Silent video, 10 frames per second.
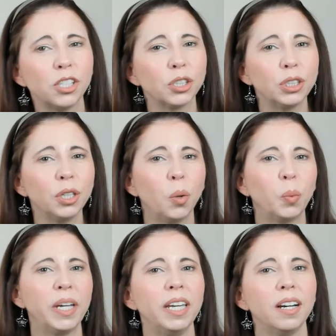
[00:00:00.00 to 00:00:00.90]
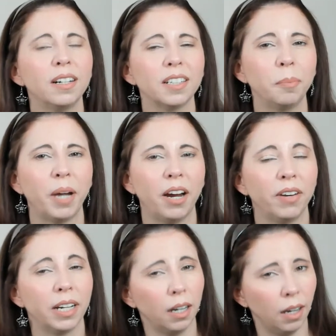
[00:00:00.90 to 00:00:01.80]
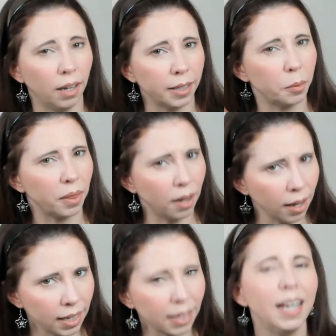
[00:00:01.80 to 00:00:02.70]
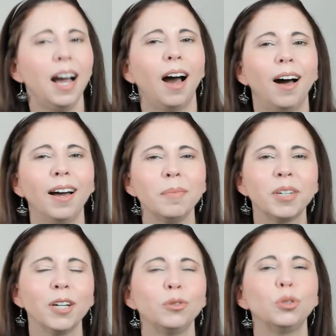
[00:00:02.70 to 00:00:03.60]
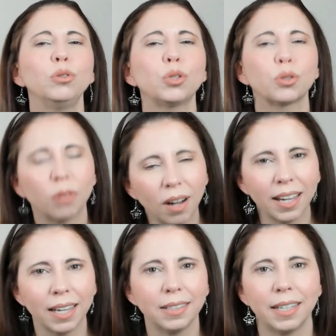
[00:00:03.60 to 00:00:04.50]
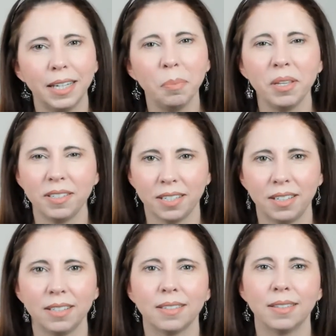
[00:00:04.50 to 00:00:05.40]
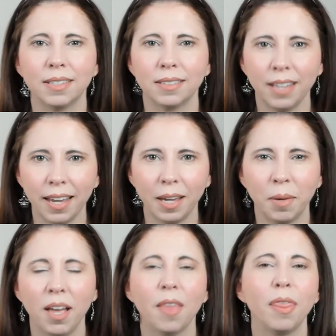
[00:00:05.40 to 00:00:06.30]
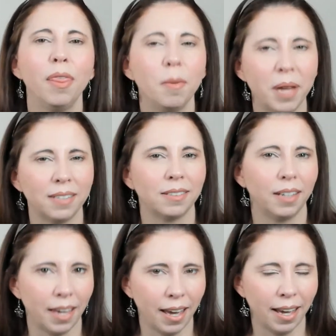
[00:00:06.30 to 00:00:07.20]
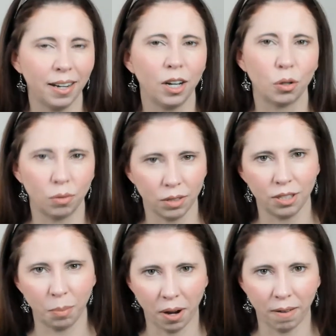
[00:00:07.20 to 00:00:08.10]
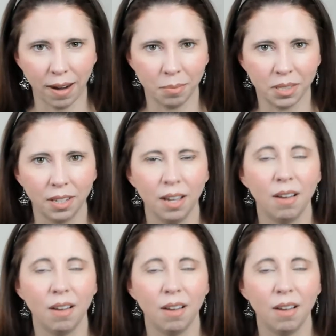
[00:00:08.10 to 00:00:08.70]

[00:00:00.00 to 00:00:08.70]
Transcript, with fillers: sure we are comparing like with like, I'm going to try and keep the settings the same the best I can across the programs.